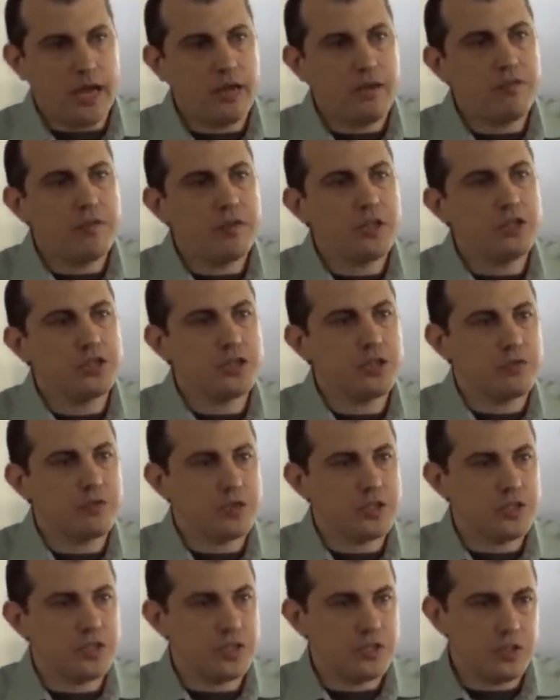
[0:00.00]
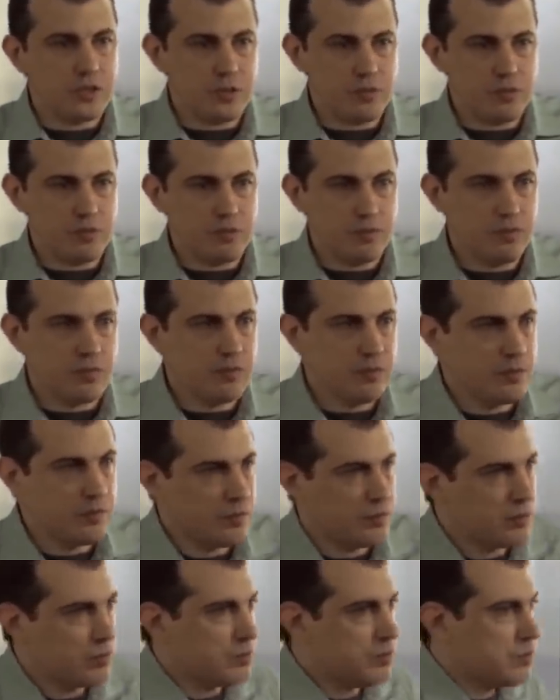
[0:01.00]
any feature of the system,
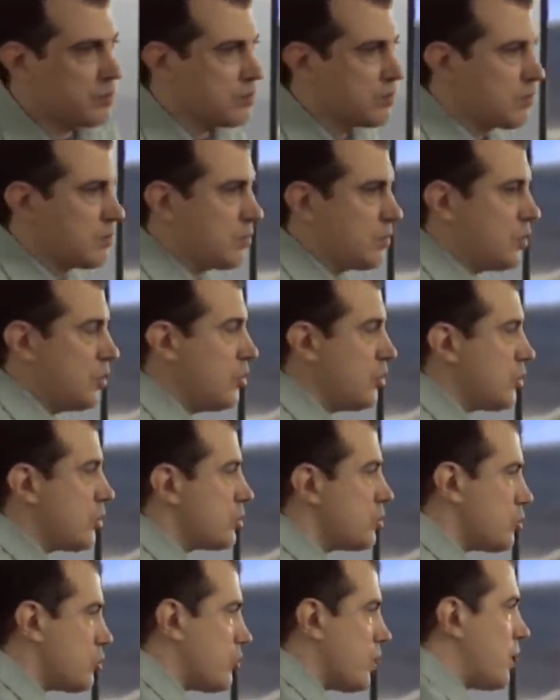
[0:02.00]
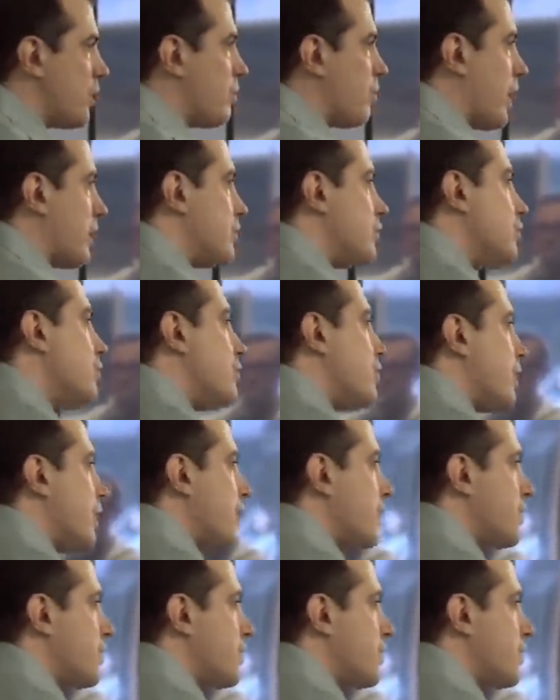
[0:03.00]
you're constrained by two